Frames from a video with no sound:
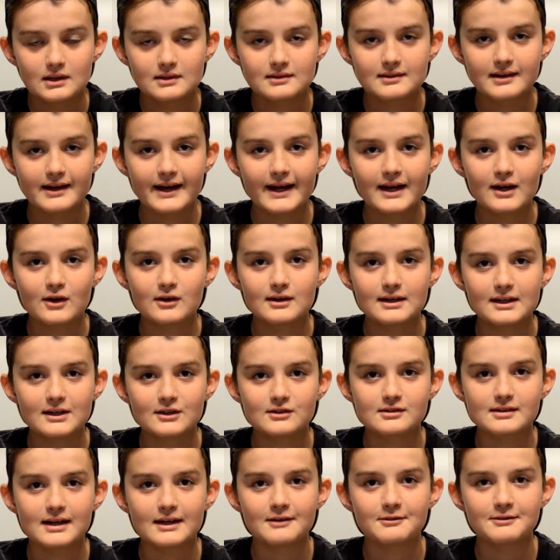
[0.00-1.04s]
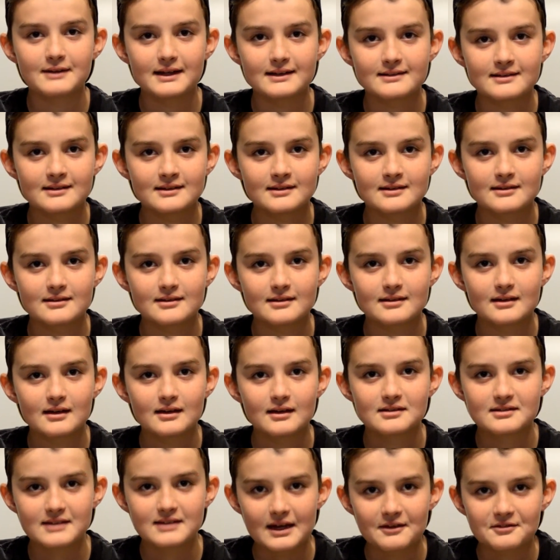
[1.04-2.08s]
Today on Leah's Life Lessons,
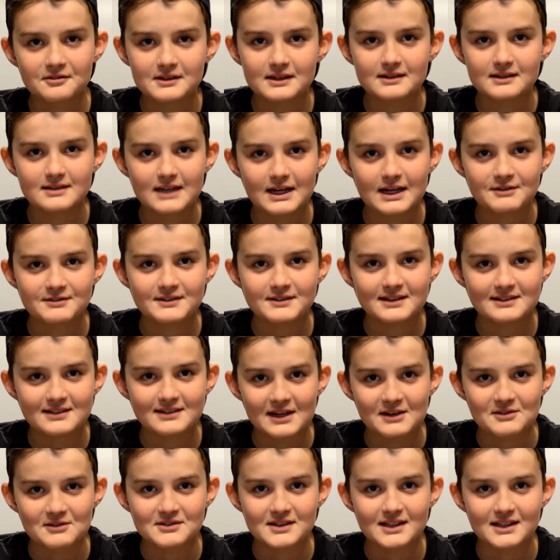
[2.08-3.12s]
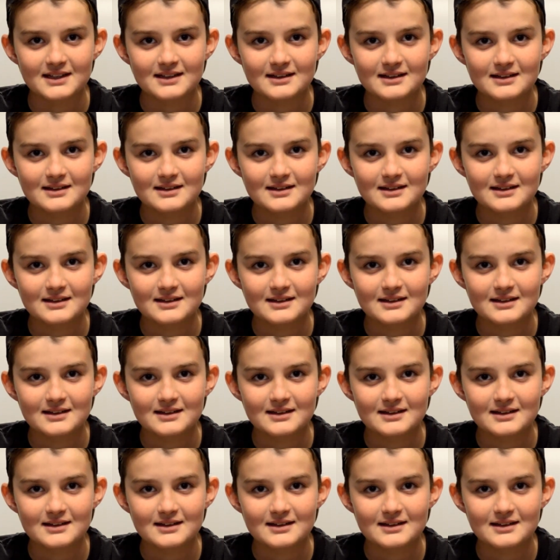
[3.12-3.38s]
safety, safety, safety.